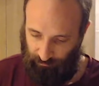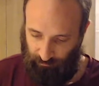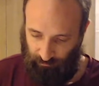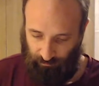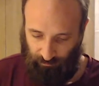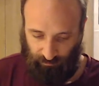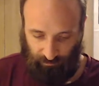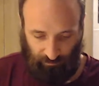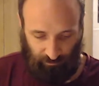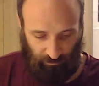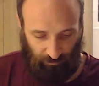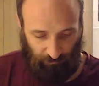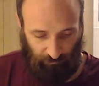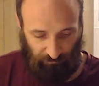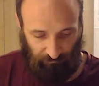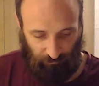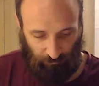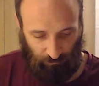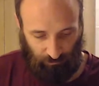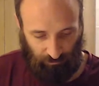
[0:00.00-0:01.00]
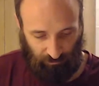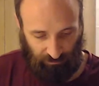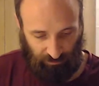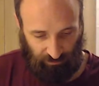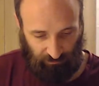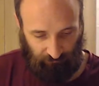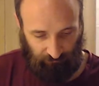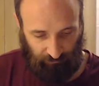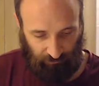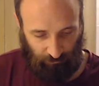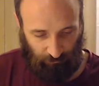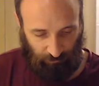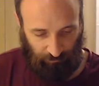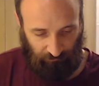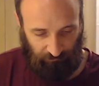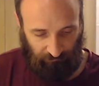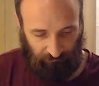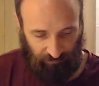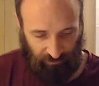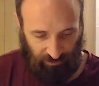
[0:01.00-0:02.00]
Can help if the rooks have an open
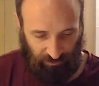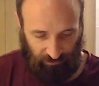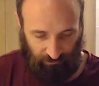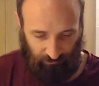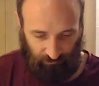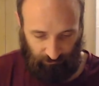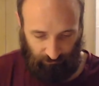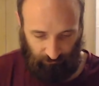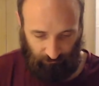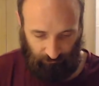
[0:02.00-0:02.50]
file.